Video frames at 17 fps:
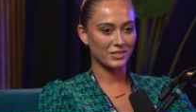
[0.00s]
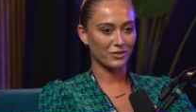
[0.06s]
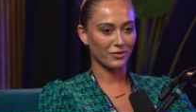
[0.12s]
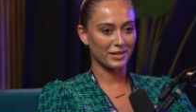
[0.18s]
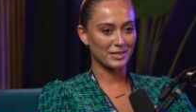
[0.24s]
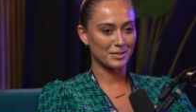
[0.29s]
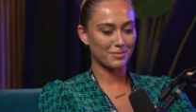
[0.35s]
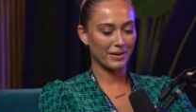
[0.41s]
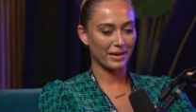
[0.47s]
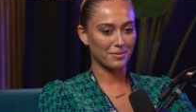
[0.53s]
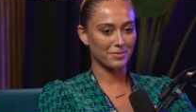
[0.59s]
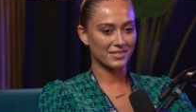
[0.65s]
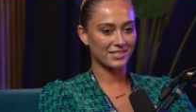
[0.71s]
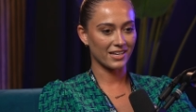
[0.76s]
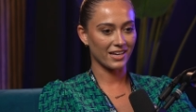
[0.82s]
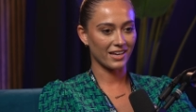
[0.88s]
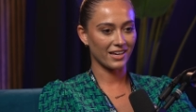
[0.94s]
great to be able
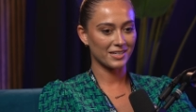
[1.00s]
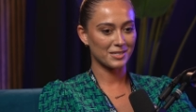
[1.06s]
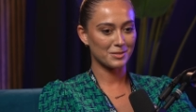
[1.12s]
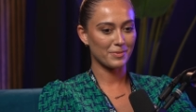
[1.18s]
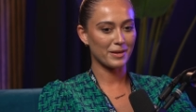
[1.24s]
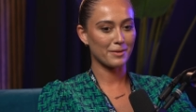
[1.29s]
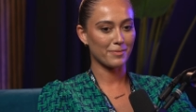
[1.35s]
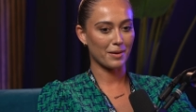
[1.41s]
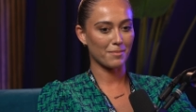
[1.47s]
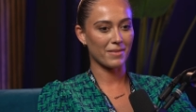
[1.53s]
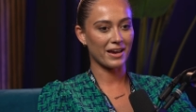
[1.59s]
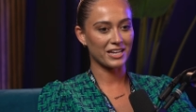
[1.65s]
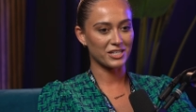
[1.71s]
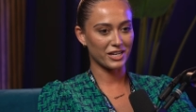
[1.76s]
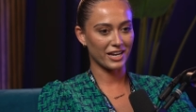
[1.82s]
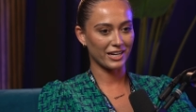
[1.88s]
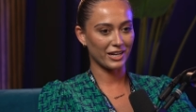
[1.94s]
to speak about
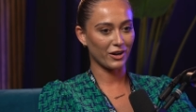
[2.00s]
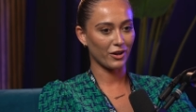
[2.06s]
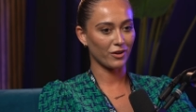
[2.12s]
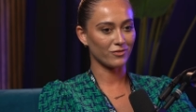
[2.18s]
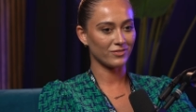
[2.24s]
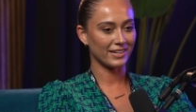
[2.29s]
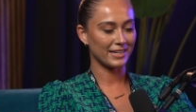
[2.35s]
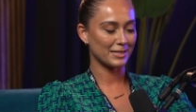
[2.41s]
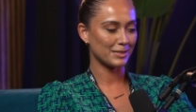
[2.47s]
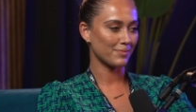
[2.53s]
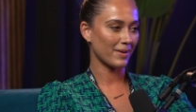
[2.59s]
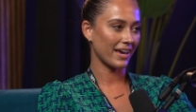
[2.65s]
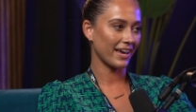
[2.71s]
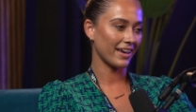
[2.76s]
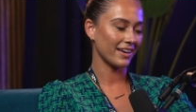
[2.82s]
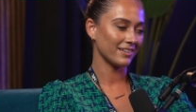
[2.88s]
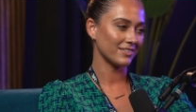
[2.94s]
my journey and hopefully
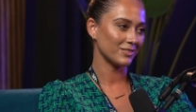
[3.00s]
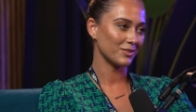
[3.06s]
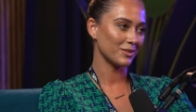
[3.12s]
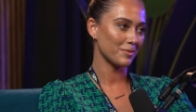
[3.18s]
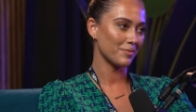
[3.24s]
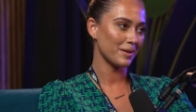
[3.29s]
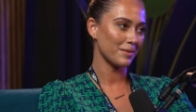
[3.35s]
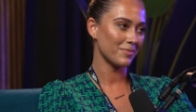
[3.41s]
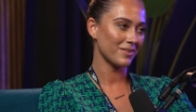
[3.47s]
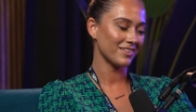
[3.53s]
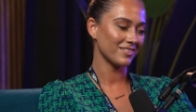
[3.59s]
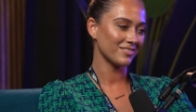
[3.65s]
inspire other people.